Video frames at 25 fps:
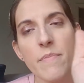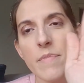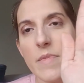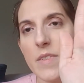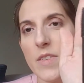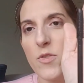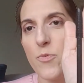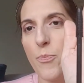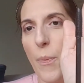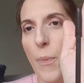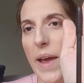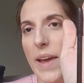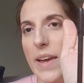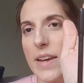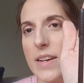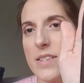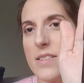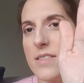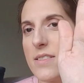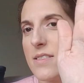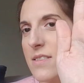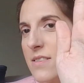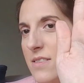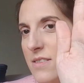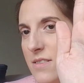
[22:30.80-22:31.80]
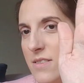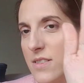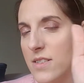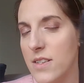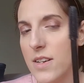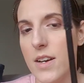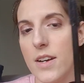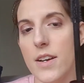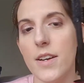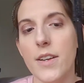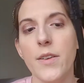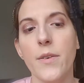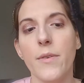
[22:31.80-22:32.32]
spikes,
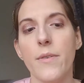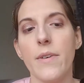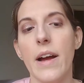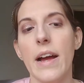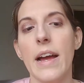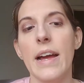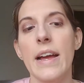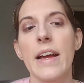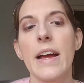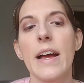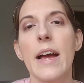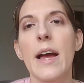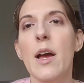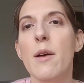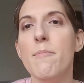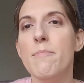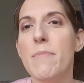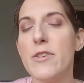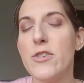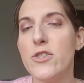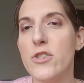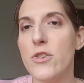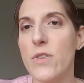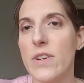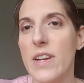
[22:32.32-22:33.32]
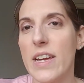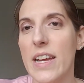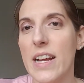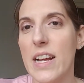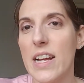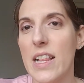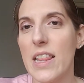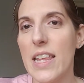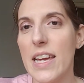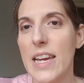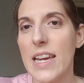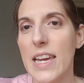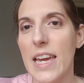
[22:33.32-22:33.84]
good, right? But you can
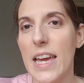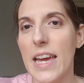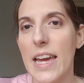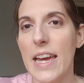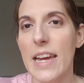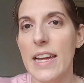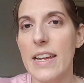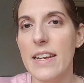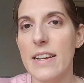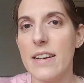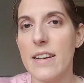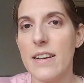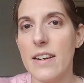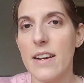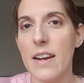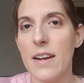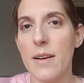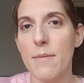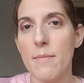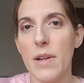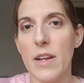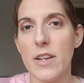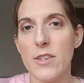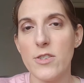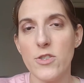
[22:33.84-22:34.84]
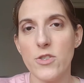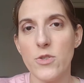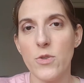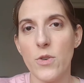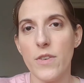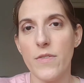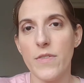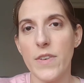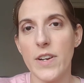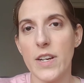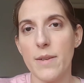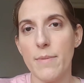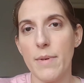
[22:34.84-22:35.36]
click it, and I'm not sure
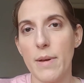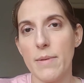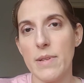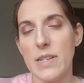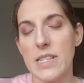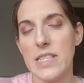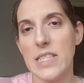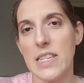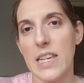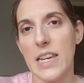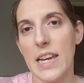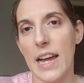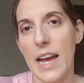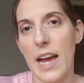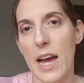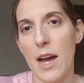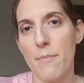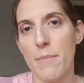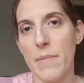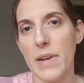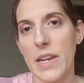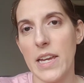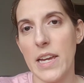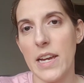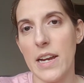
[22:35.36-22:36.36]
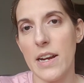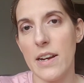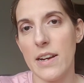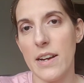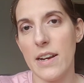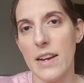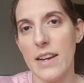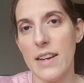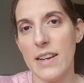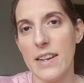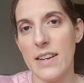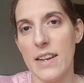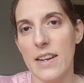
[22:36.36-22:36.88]
if you're gonna be able to see it happening here.
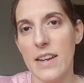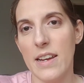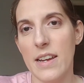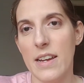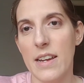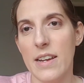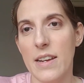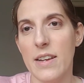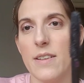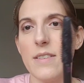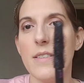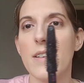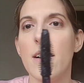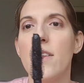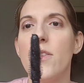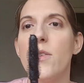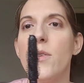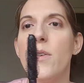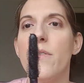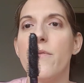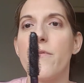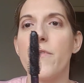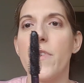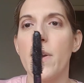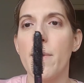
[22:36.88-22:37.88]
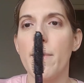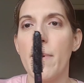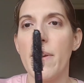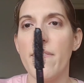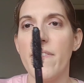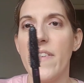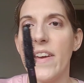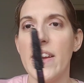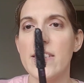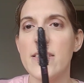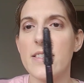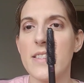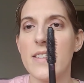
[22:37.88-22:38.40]
I'll do it in front of my
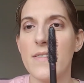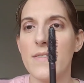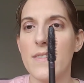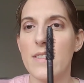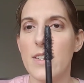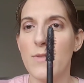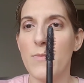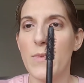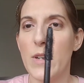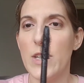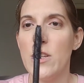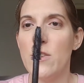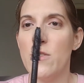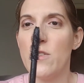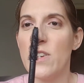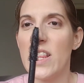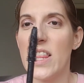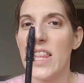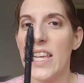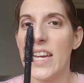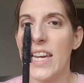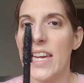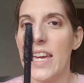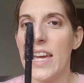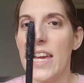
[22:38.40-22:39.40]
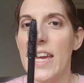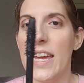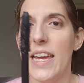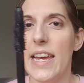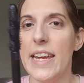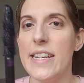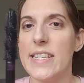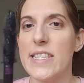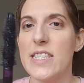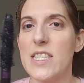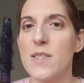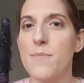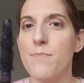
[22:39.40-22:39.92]
face. And when you click it,
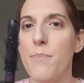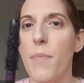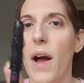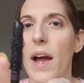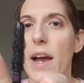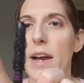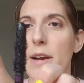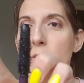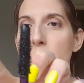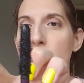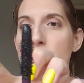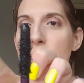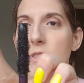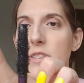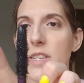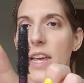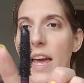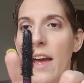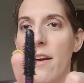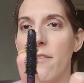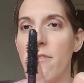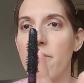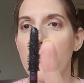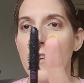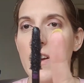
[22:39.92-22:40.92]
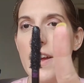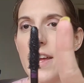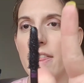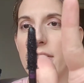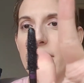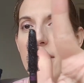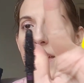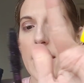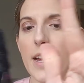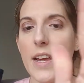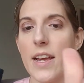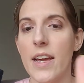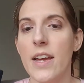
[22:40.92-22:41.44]
it spirals
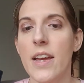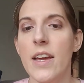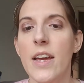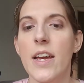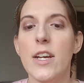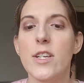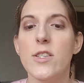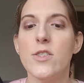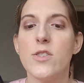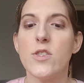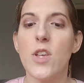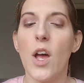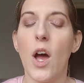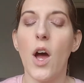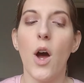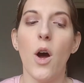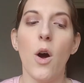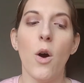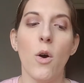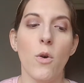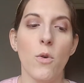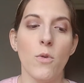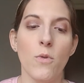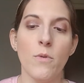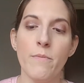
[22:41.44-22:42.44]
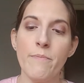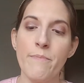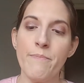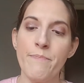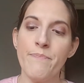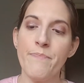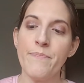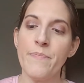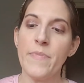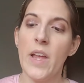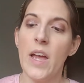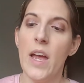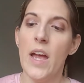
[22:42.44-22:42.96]
everything. So
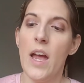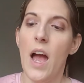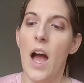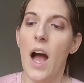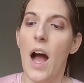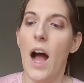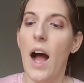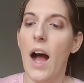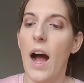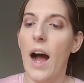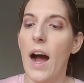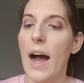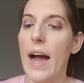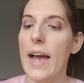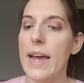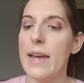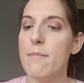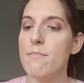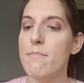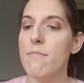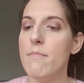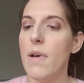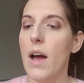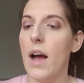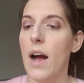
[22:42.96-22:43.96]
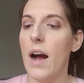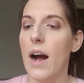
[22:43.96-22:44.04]
I'm